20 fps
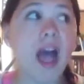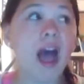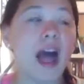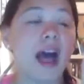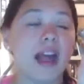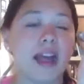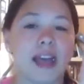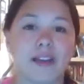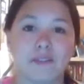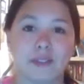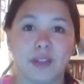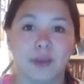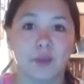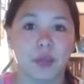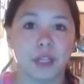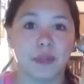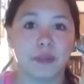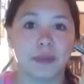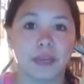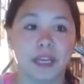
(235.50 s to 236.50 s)
I have them
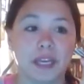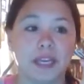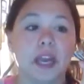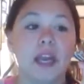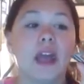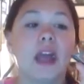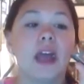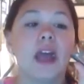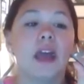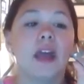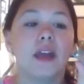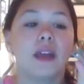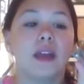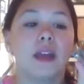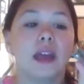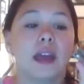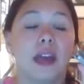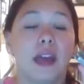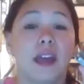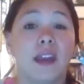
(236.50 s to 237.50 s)
with me.
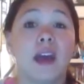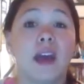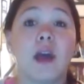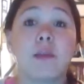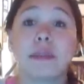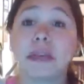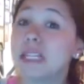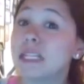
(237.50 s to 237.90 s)
And I mean,